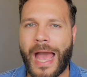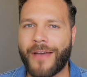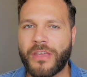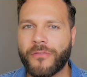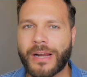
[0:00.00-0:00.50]

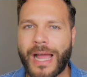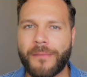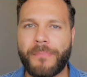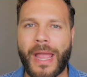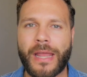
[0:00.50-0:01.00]
Have you ever
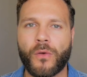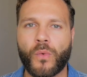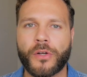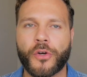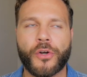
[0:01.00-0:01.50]
gotten paid and
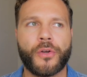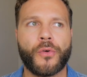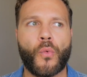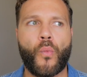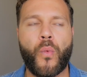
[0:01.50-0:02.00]

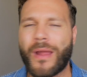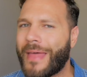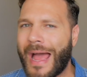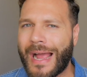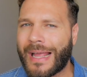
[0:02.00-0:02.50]
wondered, where
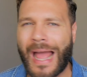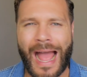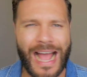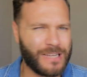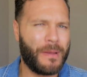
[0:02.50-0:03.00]
the
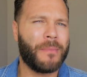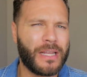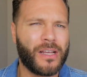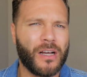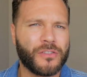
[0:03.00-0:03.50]
heck has my
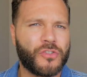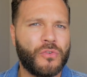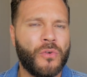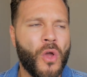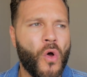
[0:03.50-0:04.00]
money gone
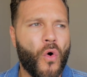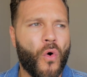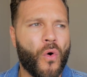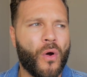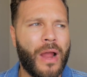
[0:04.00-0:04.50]
to?
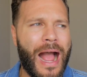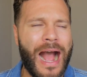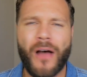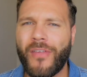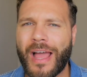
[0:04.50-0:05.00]
Or
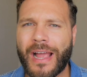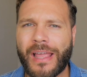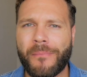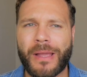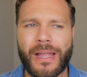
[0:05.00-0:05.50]
how the
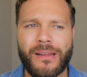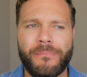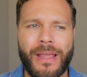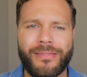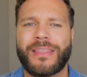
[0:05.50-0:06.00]
heck am I
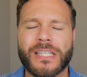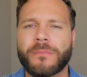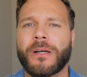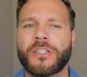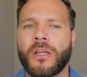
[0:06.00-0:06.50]
getting paid
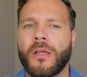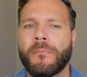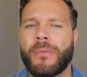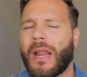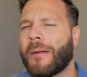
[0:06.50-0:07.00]
this much,
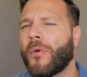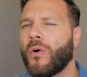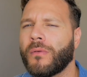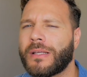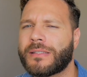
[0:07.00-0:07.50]
but I'm
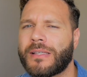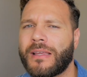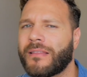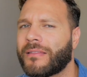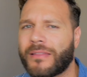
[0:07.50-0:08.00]
only
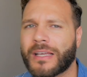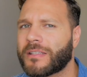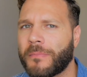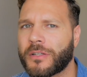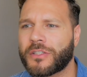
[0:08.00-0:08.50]
seeing
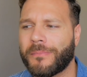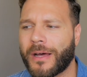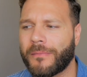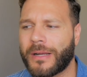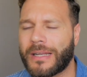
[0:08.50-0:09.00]
this much
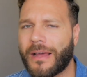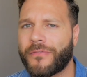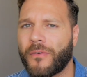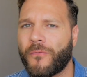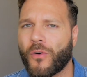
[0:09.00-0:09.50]
amount of money
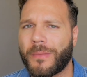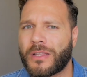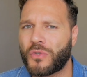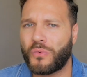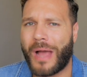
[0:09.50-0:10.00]
left for
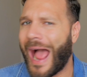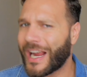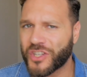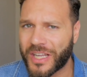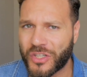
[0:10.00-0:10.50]
me to
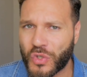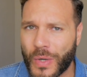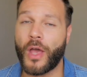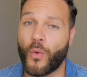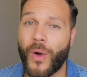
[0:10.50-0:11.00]
actually
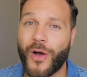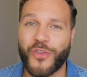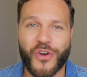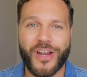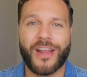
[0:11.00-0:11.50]
enjoy? And well,
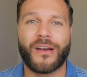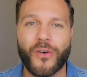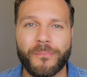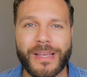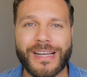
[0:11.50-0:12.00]
you're not
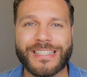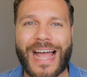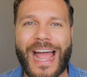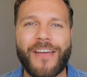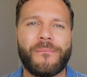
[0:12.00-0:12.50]
alone, because
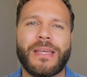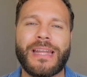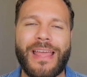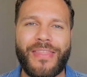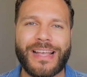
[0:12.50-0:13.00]
I have
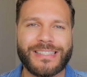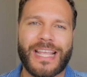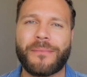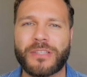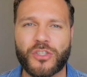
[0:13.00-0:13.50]
been in that
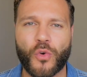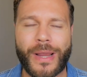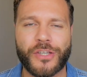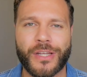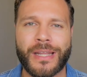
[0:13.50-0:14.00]
same
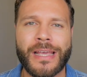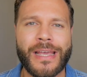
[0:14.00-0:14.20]
situation.